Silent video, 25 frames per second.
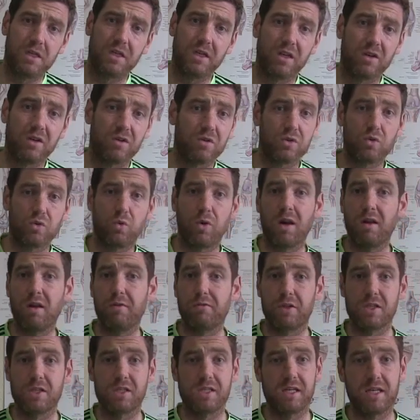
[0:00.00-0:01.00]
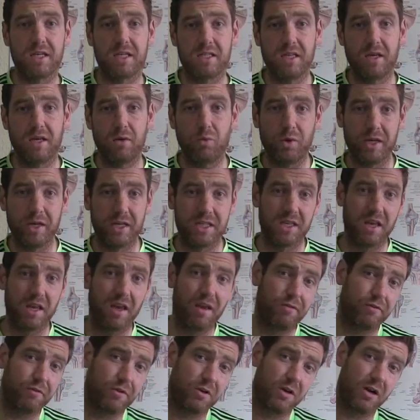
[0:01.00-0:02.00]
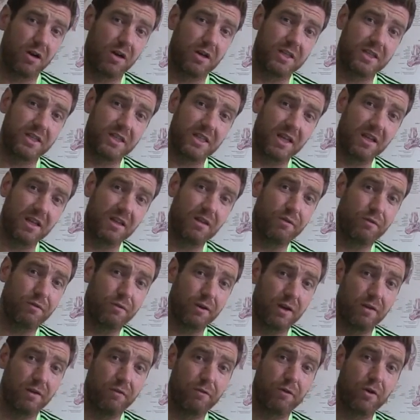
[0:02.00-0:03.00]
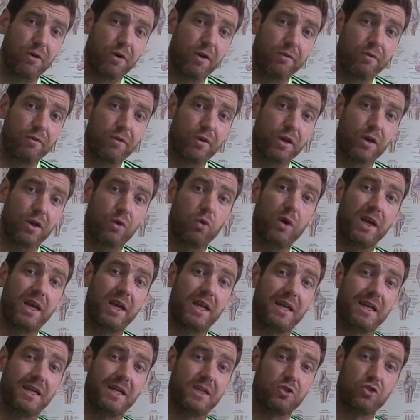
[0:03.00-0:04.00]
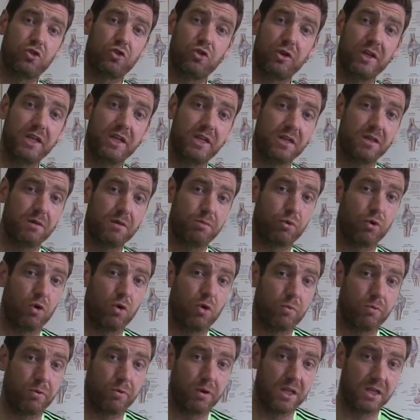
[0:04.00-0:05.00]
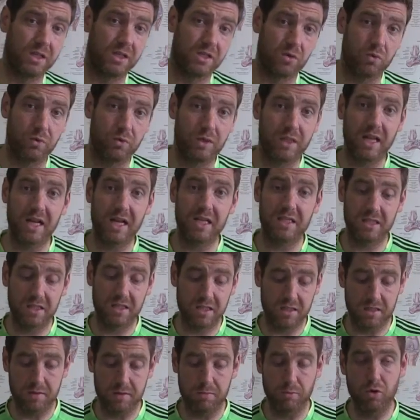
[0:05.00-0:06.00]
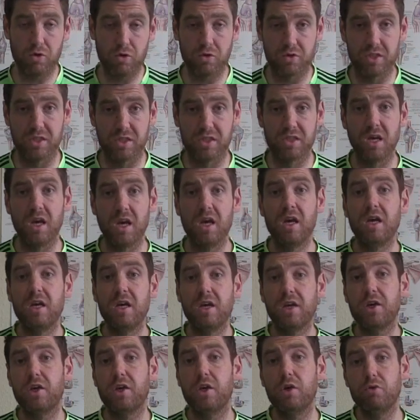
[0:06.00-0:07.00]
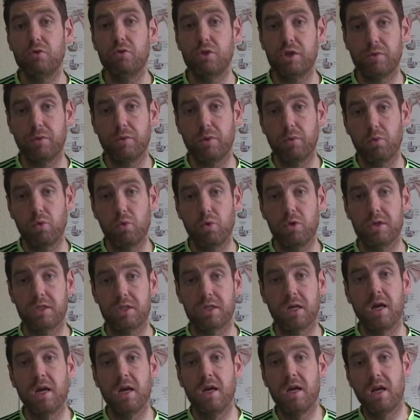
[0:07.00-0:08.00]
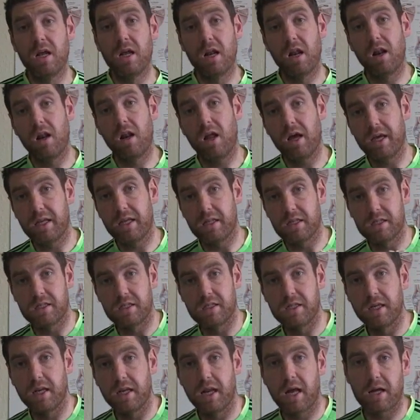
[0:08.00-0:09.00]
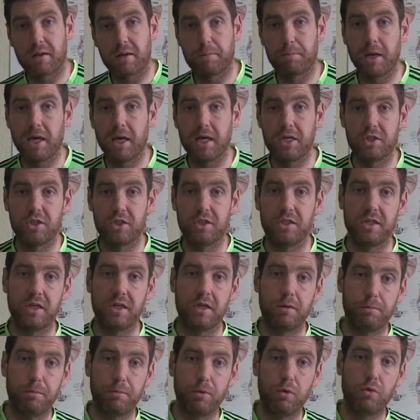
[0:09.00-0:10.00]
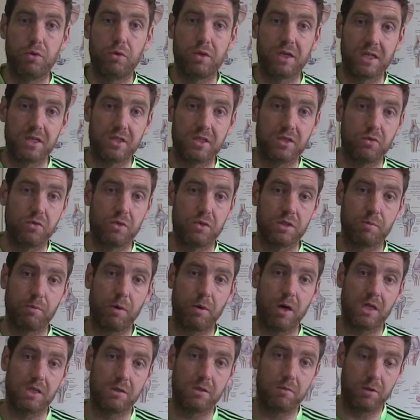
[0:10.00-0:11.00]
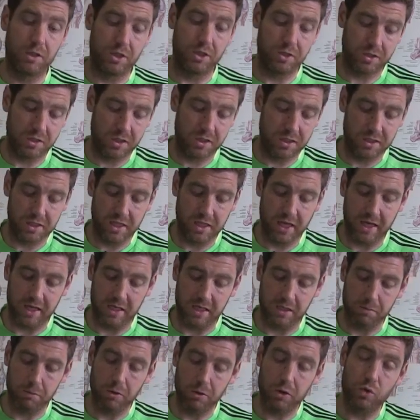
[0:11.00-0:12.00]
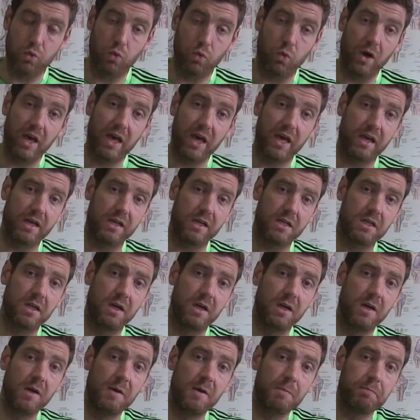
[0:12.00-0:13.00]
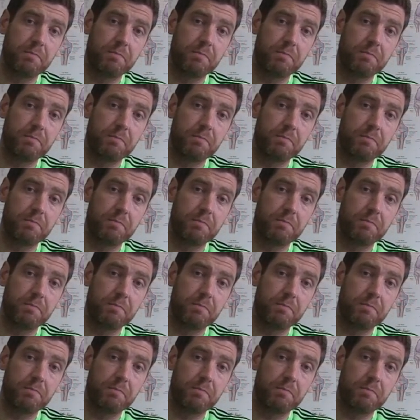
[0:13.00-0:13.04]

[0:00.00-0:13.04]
to, you know, 12 to 16 weeks if they're not identified very, very quickly and treated appropriately. So with that syndesmosis, usually we would like to see that patient in a boot as soon as possible, just to take as much weight